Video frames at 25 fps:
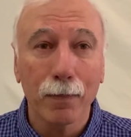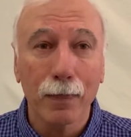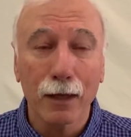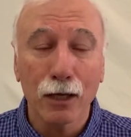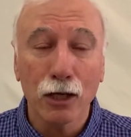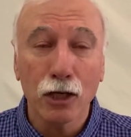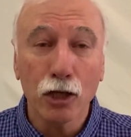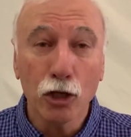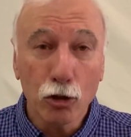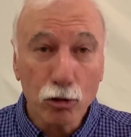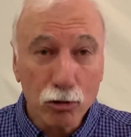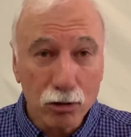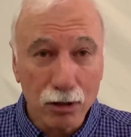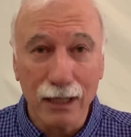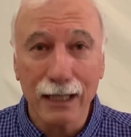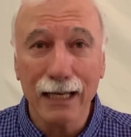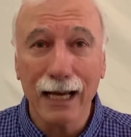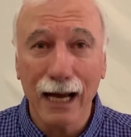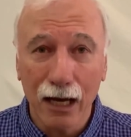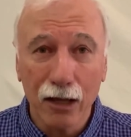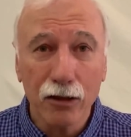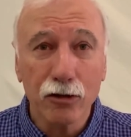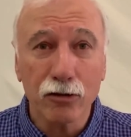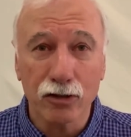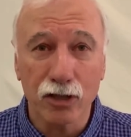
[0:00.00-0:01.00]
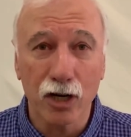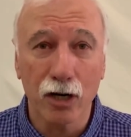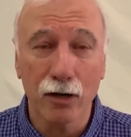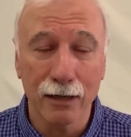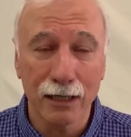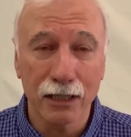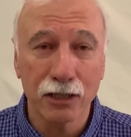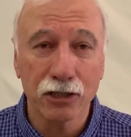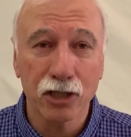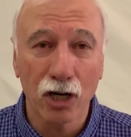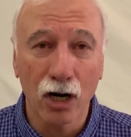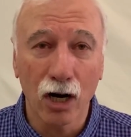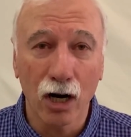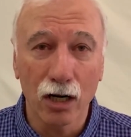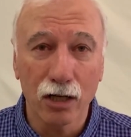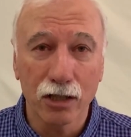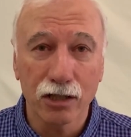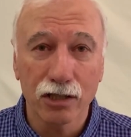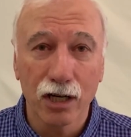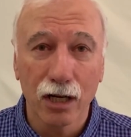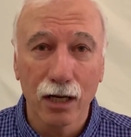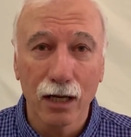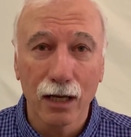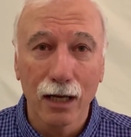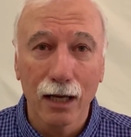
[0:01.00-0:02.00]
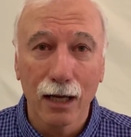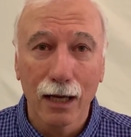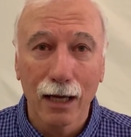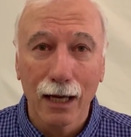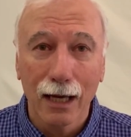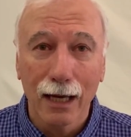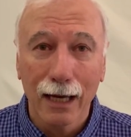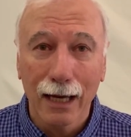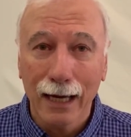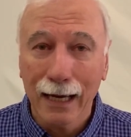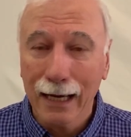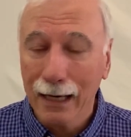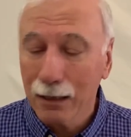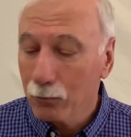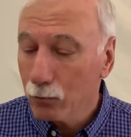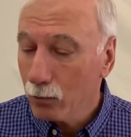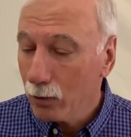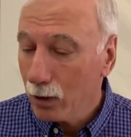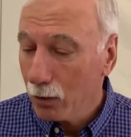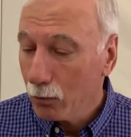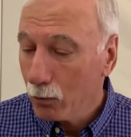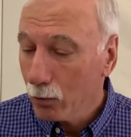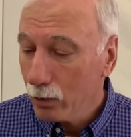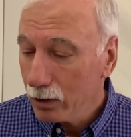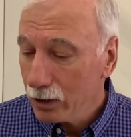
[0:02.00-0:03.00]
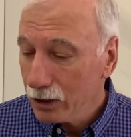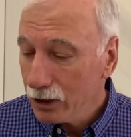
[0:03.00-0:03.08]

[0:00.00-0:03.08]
usually others are in charge. And what we're